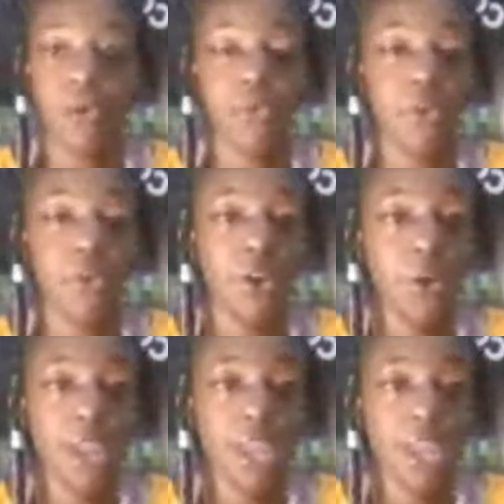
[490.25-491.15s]
we will go
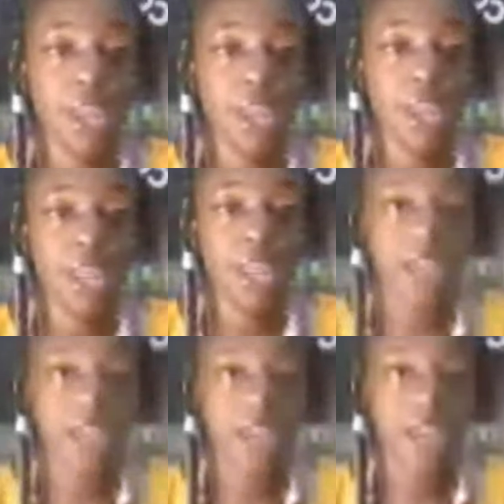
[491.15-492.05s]
ahead
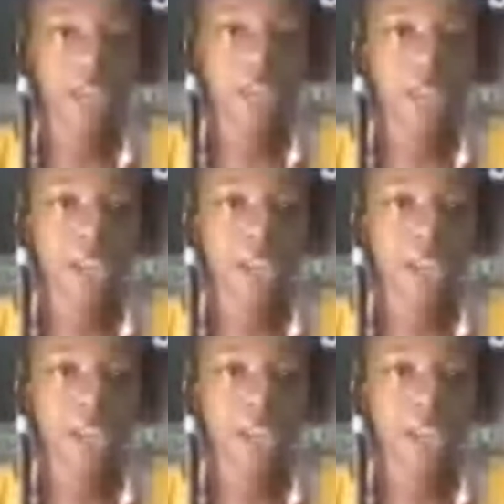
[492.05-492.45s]
and give you